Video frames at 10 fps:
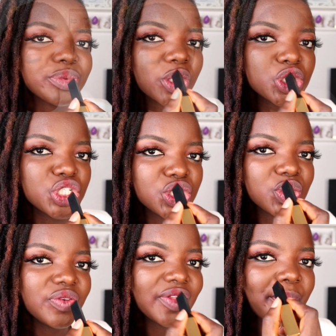is because you need to
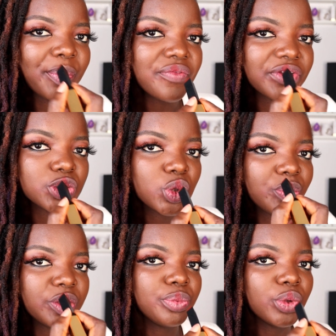give that perfect
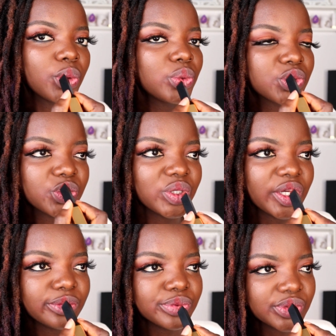cupid bow, so it
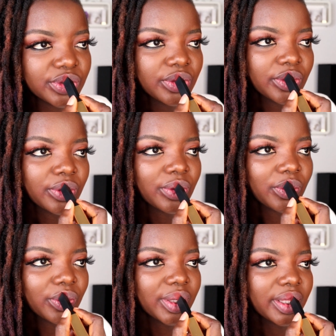helps.
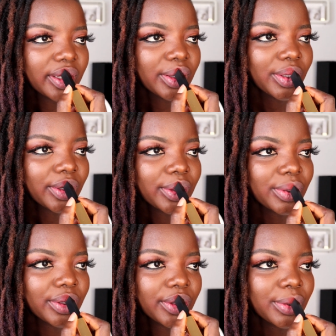Yeah.
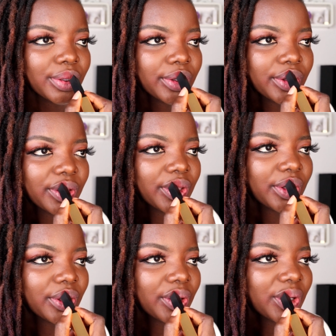You know.